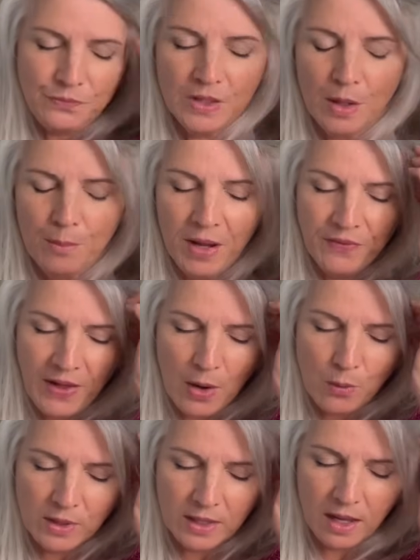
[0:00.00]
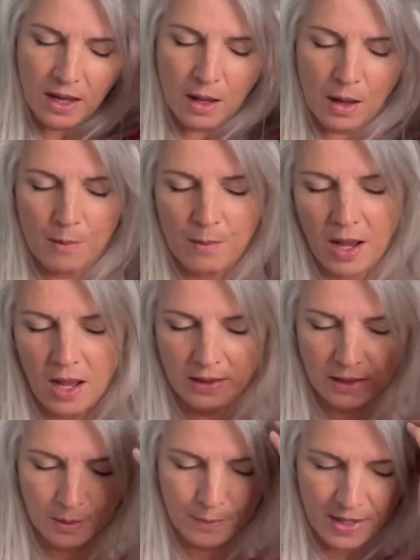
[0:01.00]
but that will come a
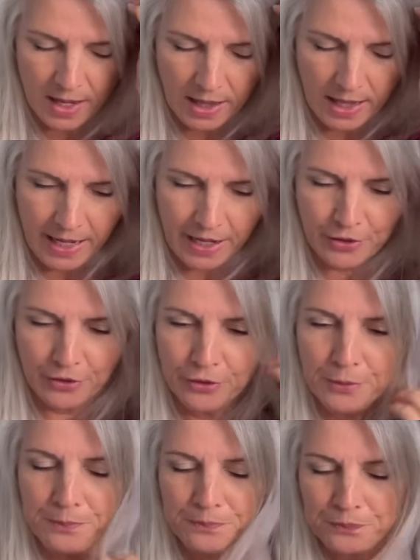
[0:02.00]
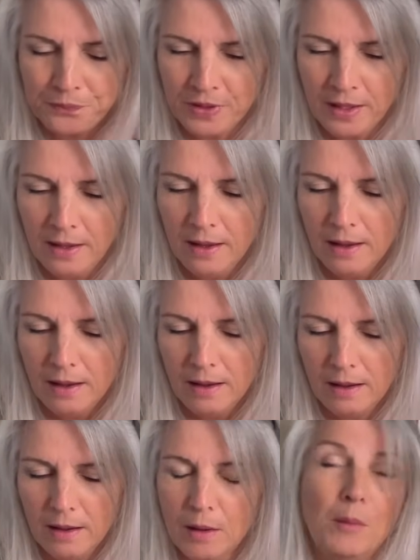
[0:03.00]
little bit later.
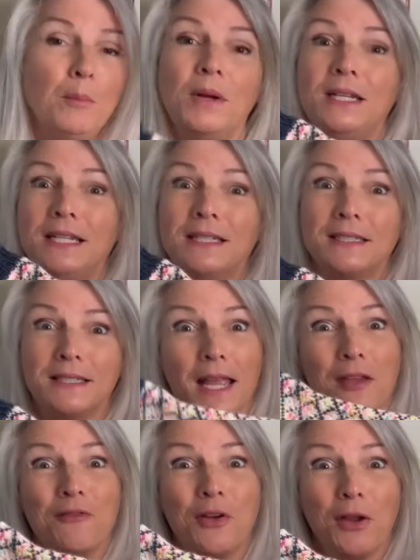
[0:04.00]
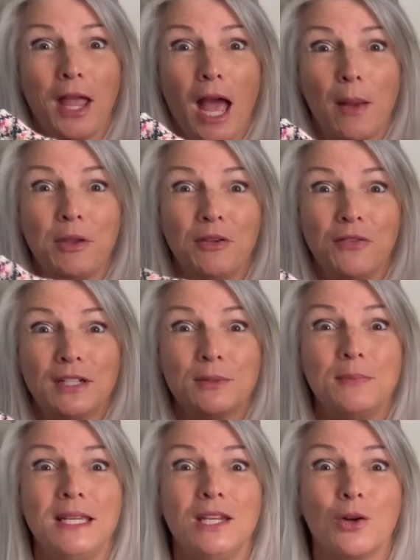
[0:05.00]
But needless to say, very happy, fits
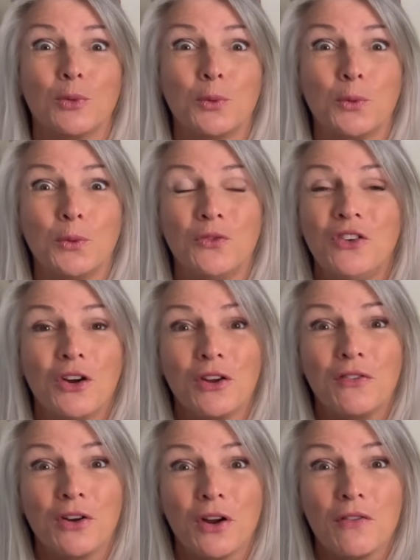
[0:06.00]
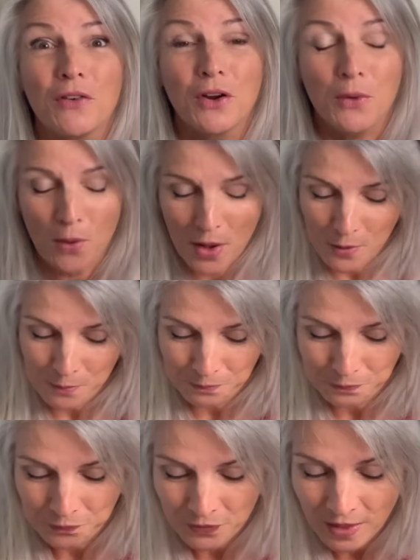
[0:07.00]
me very, very, very well.
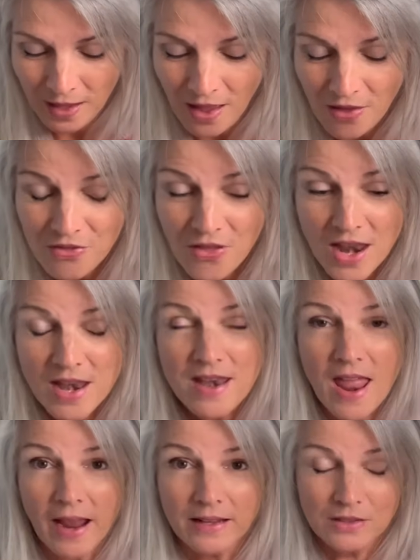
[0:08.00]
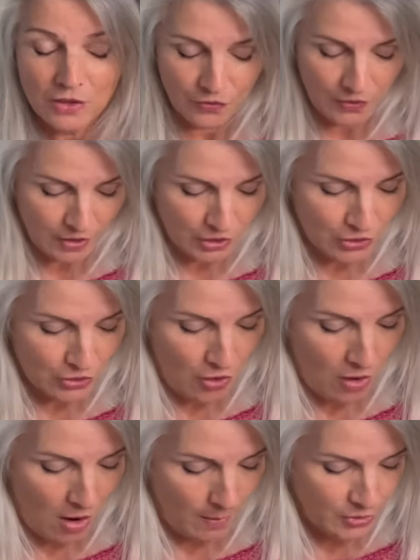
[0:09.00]
The next finished
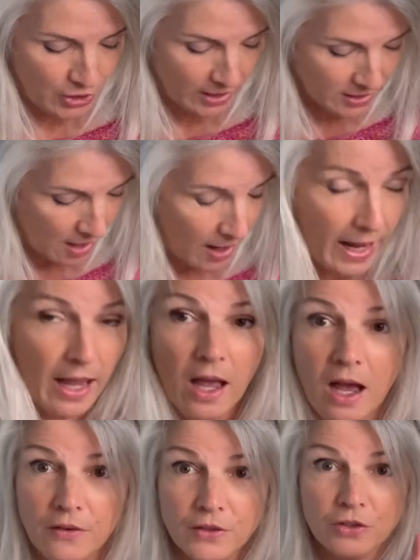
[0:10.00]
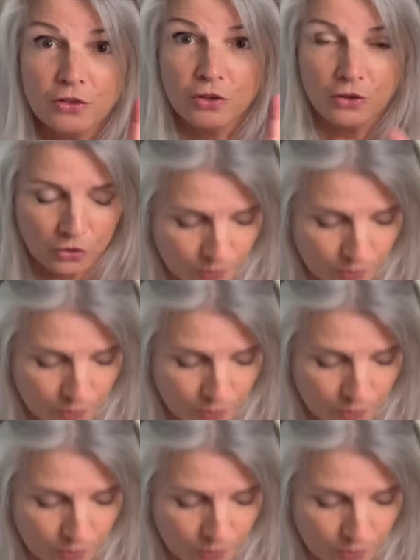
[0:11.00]
object I have, excuse